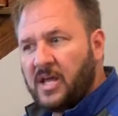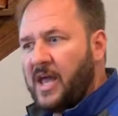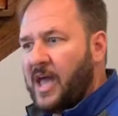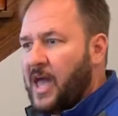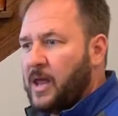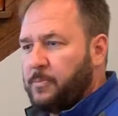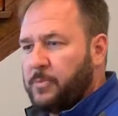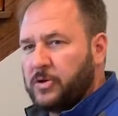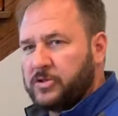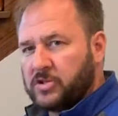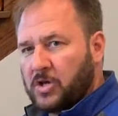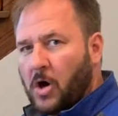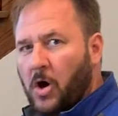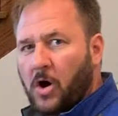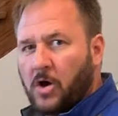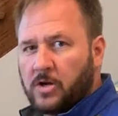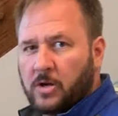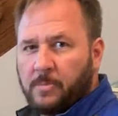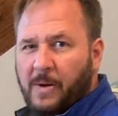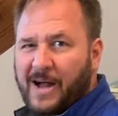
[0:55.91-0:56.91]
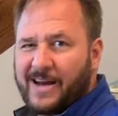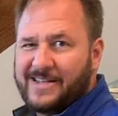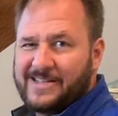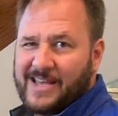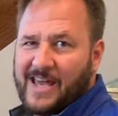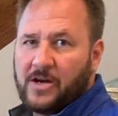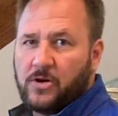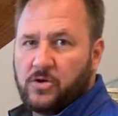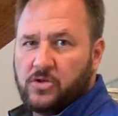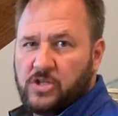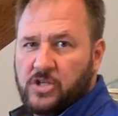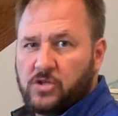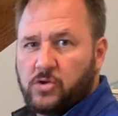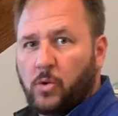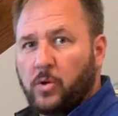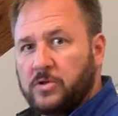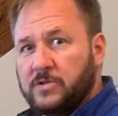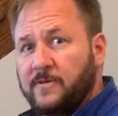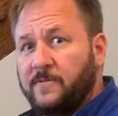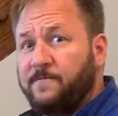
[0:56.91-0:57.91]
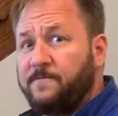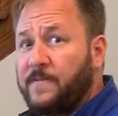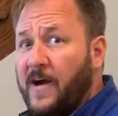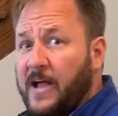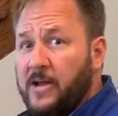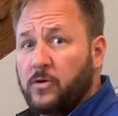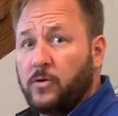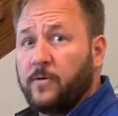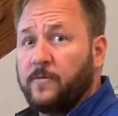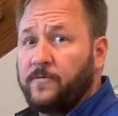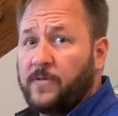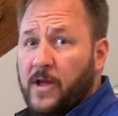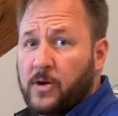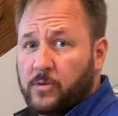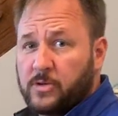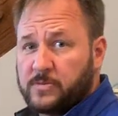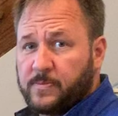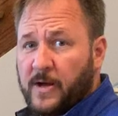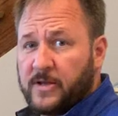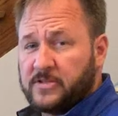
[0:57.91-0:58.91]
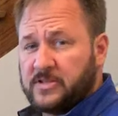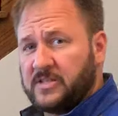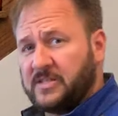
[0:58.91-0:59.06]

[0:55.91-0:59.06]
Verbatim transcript: and puts all your body's energy towards fight or flight response.